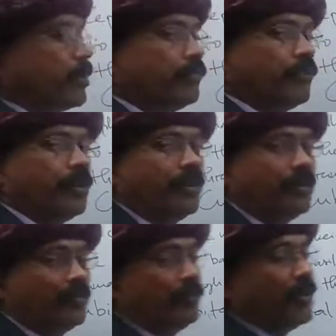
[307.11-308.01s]

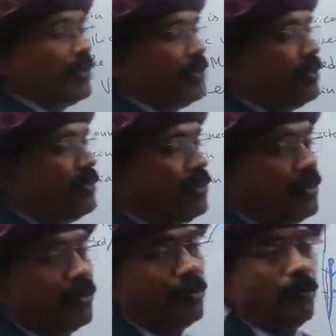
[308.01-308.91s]
preferred vein,
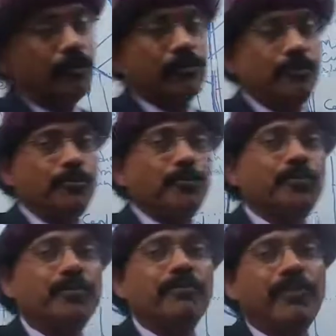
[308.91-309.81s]
most
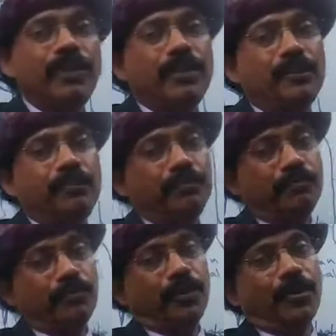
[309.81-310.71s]
chosen vein
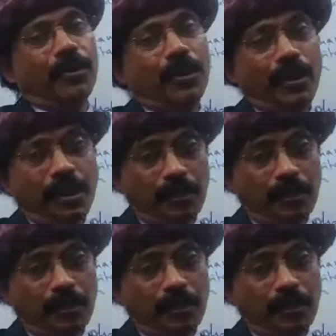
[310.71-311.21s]
for